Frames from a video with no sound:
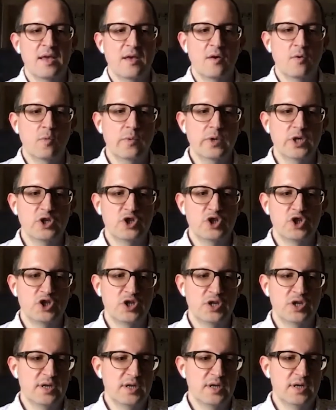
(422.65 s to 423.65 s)
which
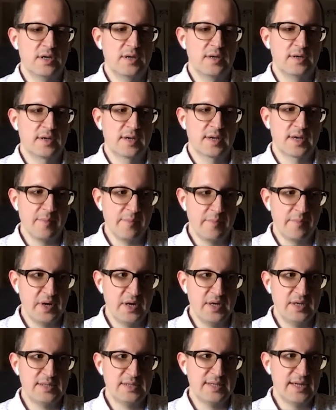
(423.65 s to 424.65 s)

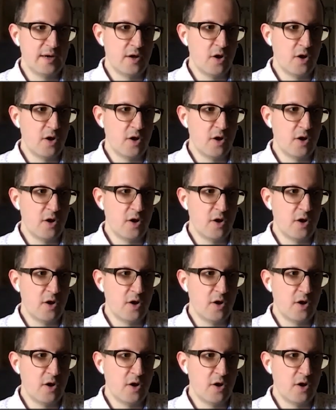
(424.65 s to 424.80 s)
companies that